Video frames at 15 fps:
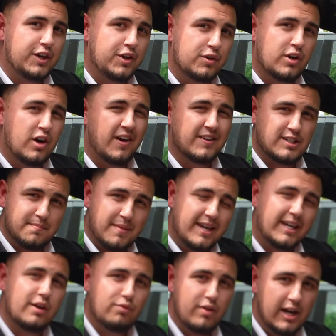your car to
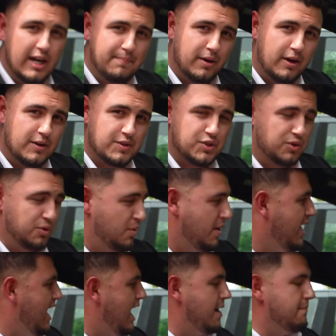make it really personal
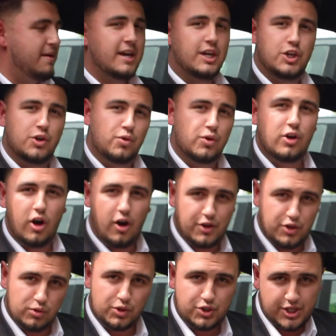and make your car
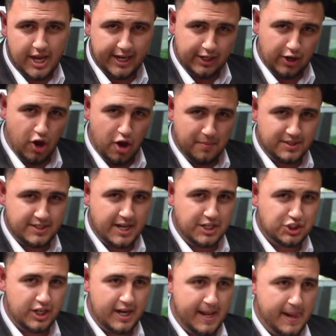your second home
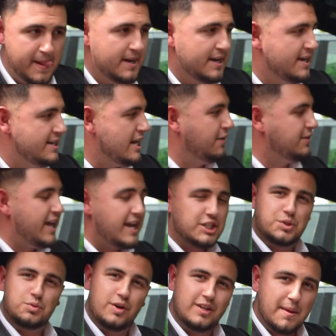essentially. Now
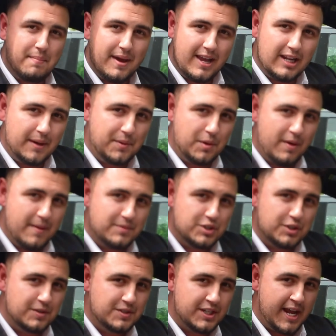yes, we're in the BMW
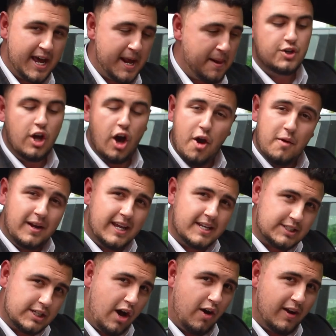M2 today. Not only
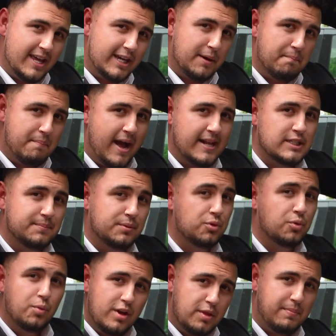is Carly
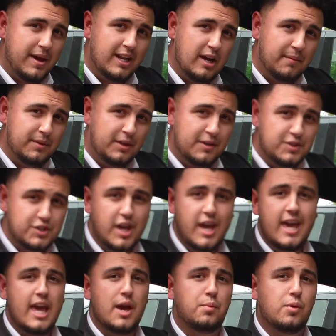compatible with
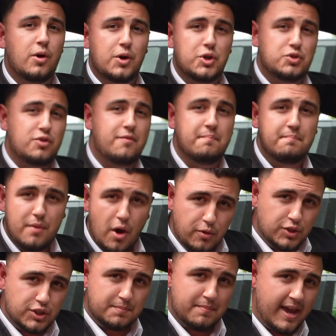BMWs, it works with
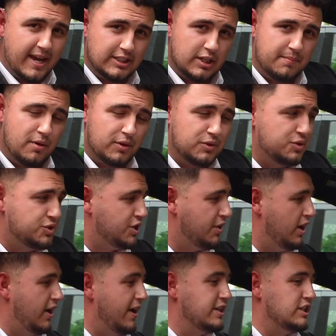most makes and models, so
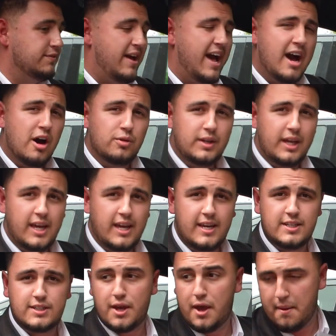the likes of
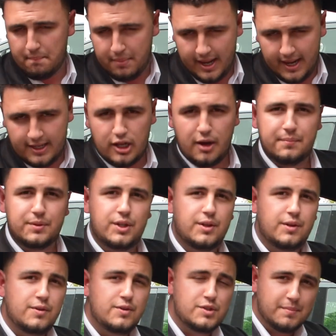Audis,
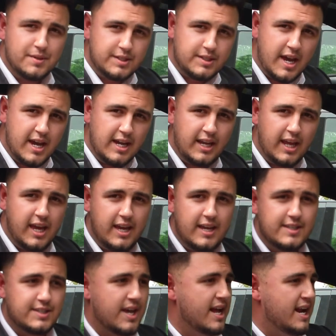BMWs,
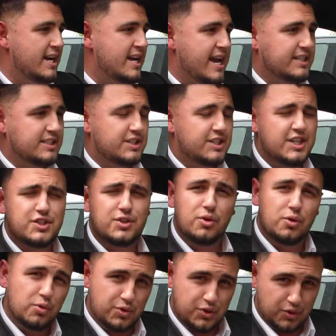Mercedes, Lexuses,
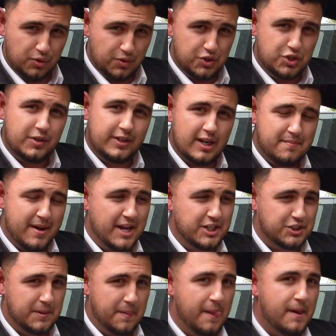all sorts you can
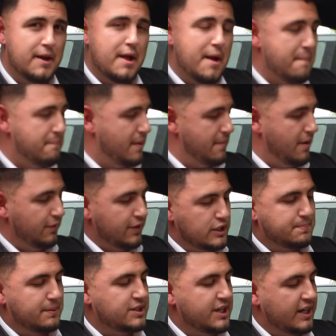imagine. But on
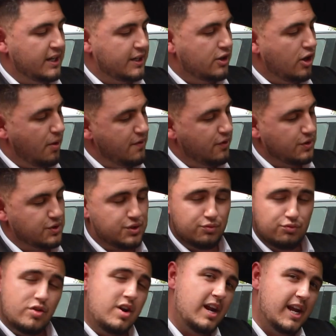this particular car, we've got
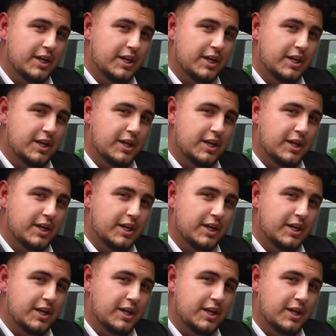some really